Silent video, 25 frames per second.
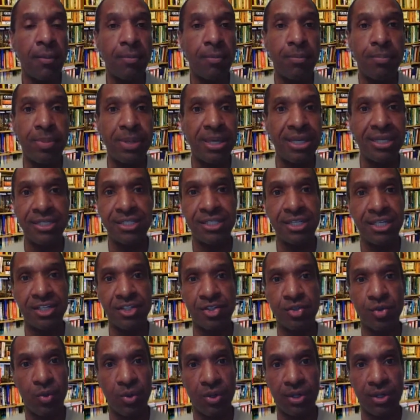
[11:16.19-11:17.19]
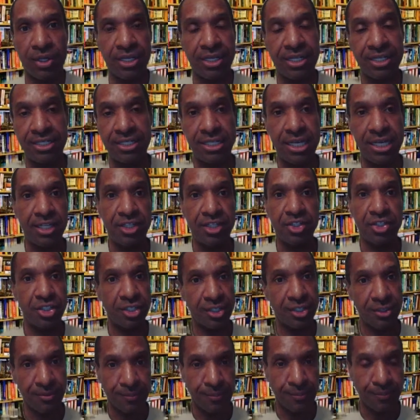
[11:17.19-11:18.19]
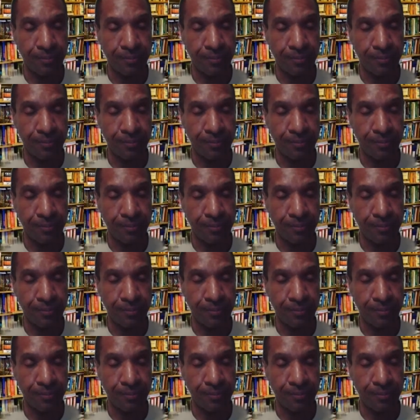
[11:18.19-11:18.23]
business organization.